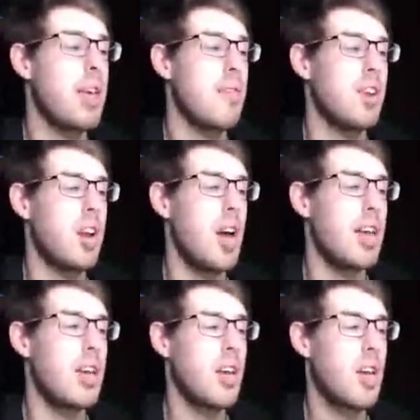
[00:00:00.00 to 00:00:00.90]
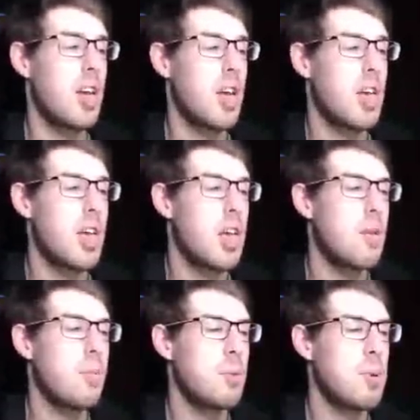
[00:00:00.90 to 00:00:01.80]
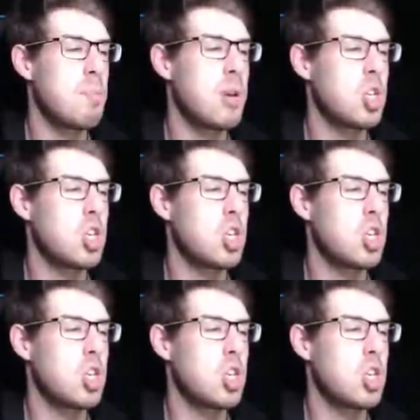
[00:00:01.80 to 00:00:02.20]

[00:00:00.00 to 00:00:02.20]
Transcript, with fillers: give it a like. It would be much